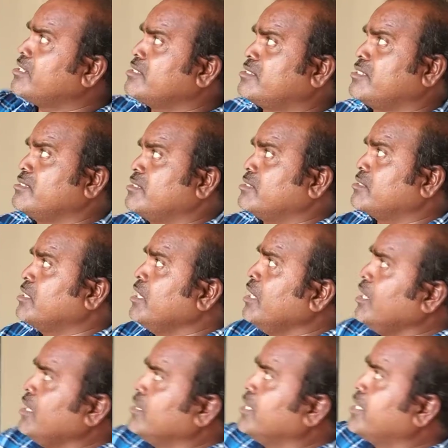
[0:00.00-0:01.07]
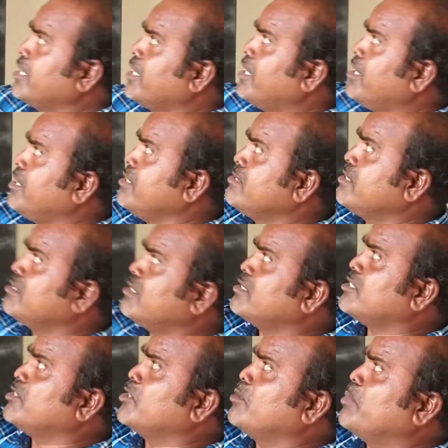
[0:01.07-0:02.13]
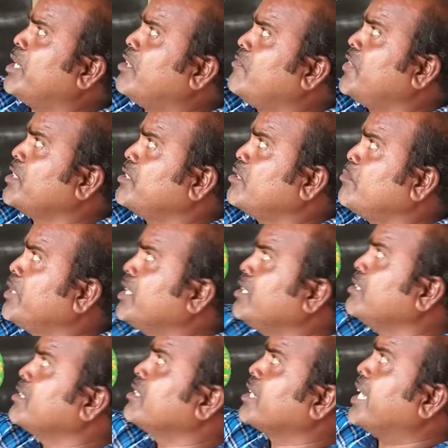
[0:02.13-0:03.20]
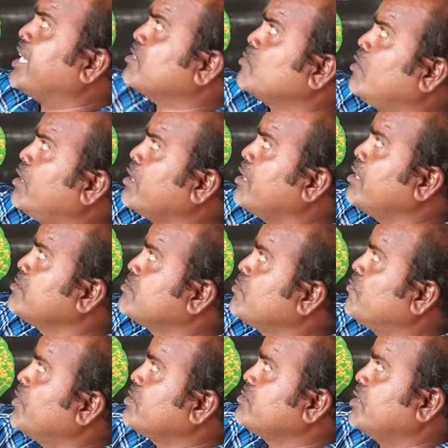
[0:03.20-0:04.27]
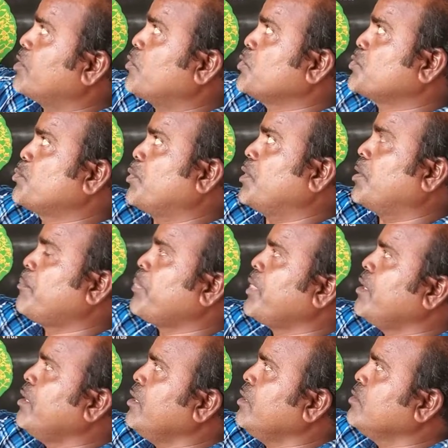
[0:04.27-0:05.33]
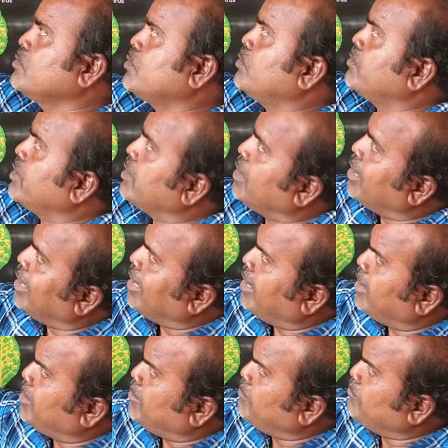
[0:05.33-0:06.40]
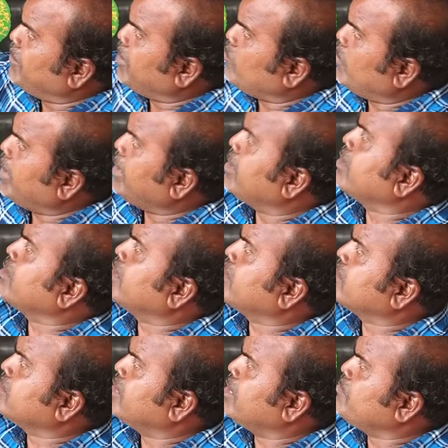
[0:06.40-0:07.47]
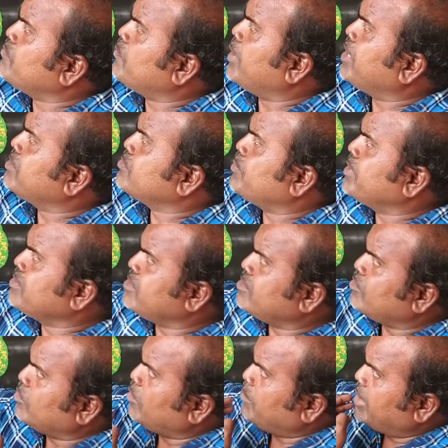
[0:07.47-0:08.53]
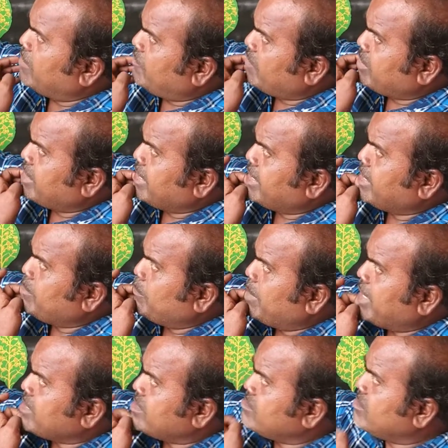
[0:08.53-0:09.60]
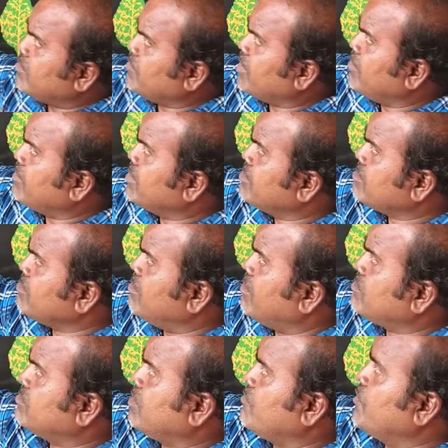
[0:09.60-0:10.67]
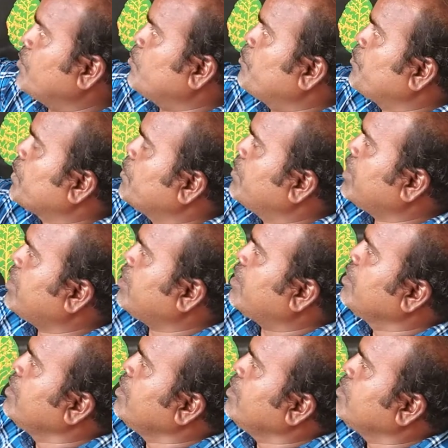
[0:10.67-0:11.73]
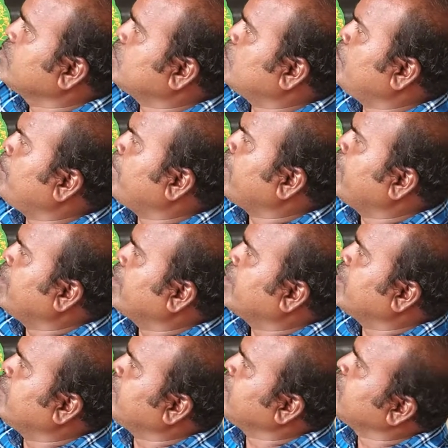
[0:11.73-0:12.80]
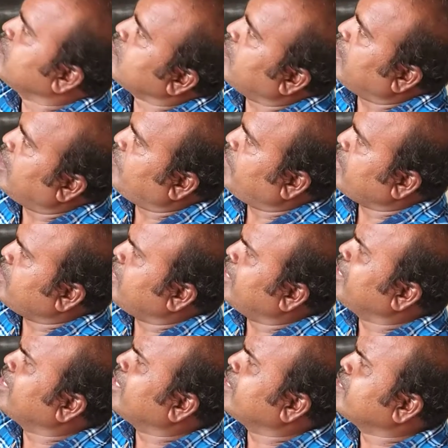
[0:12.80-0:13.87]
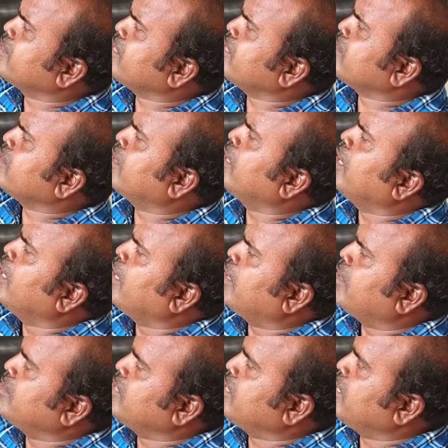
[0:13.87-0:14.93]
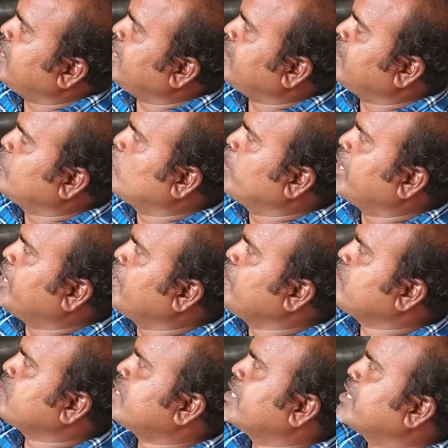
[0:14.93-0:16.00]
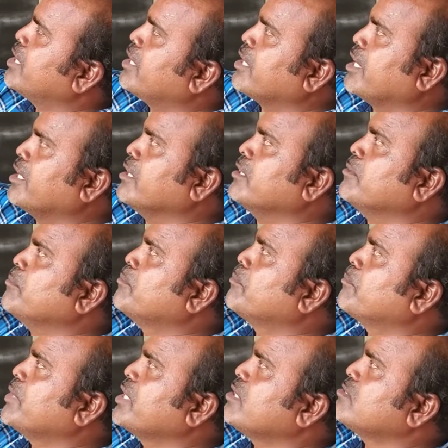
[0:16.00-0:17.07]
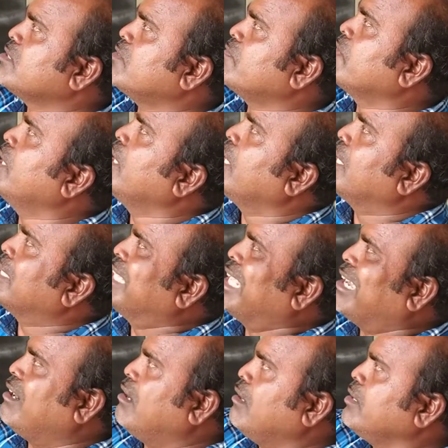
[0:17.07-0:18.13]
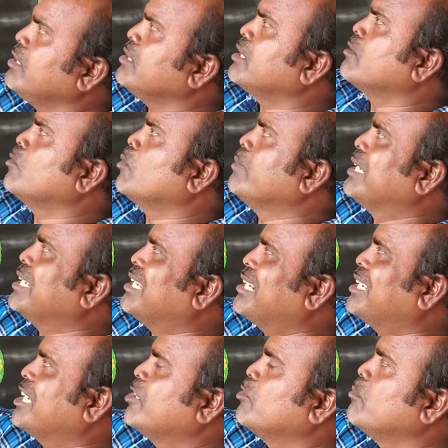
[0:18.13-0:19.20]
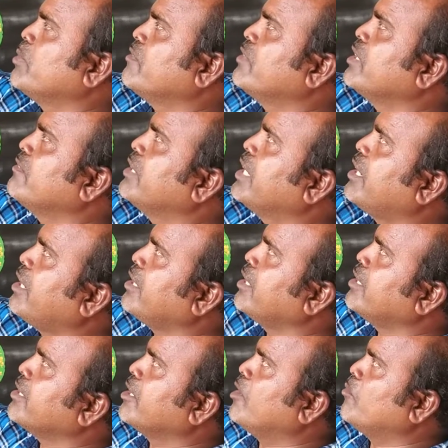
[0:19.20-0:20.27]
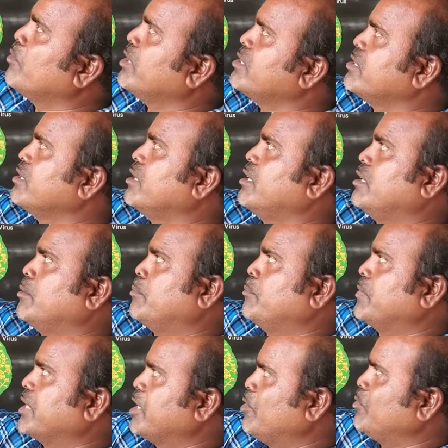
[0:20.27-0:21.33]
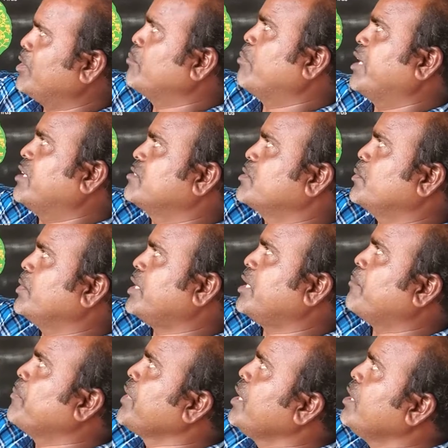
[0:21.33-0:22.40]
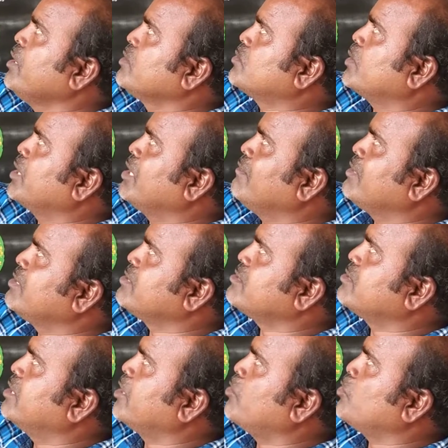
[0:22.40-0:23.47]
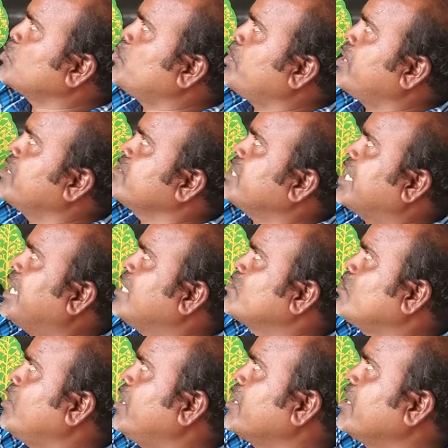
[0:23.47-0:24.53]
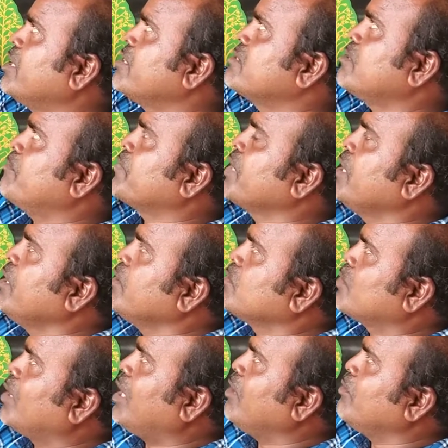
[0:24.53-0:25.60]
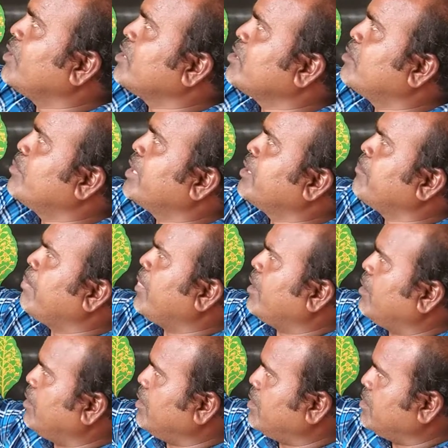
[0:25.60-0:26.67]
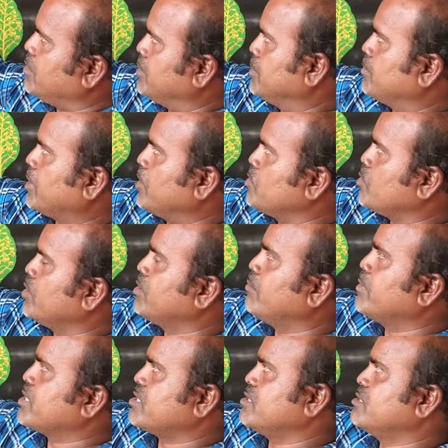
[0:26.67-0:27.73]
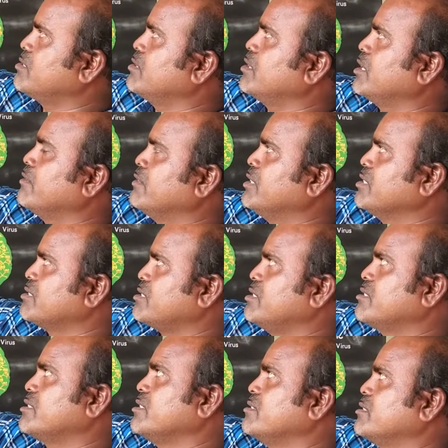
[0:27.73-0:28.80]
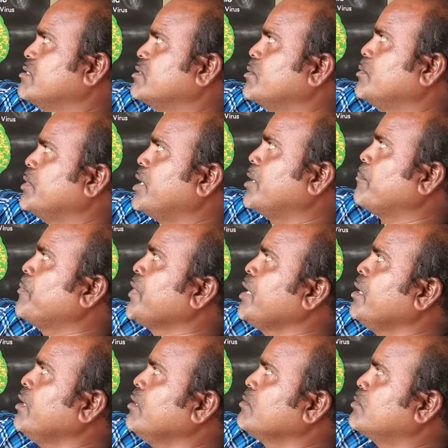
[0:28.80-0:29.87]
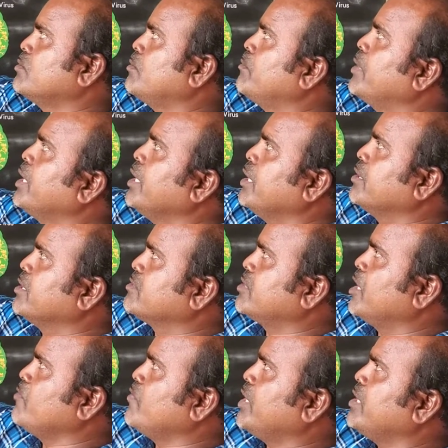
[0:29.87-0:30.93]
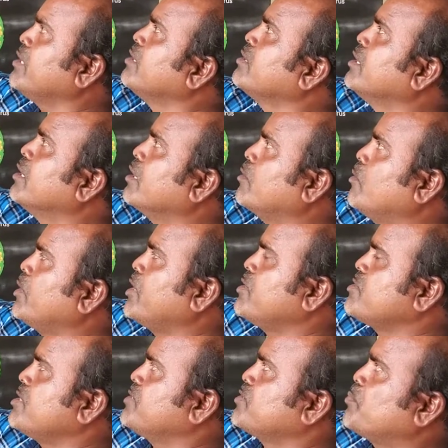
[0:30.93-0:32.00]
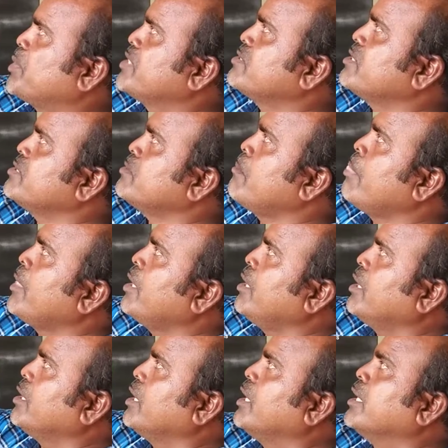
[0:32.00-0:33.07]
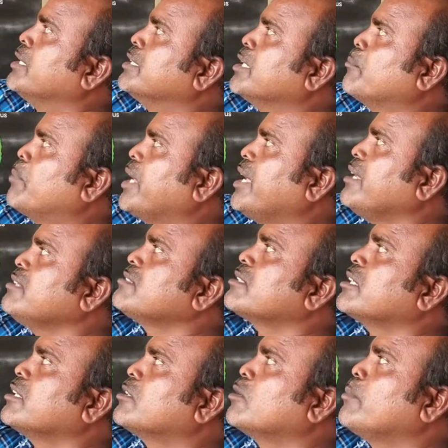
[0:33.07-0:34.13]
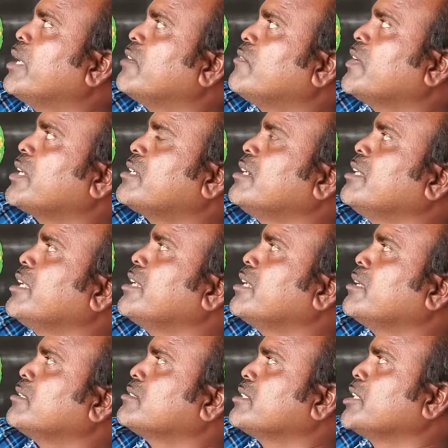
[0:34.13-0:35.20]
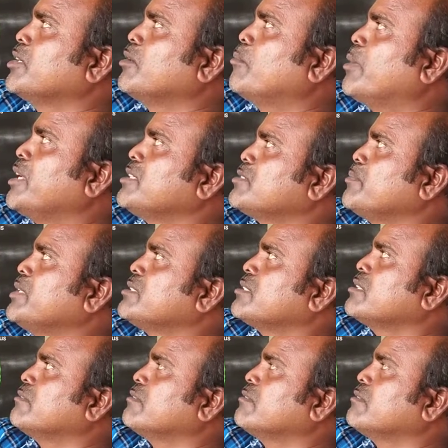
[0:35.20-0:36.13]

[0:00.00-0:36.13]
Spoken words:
diseases. The Tika diseases it will be affected by the casual organism for Cercospora. So meanwhile the same plant species it will be affected in a patches of even this dorsal root. Okay. So even this affected in a disease generally that will be reduced in a yield because of the iron globulin content. It will be very high in groundnut plants. Okay. So even this Cercospora is a casual organism. So how it will be control the measures even this diseases. Okay. So in the same way in the colocasia species, the plants it will be affected in a single plants means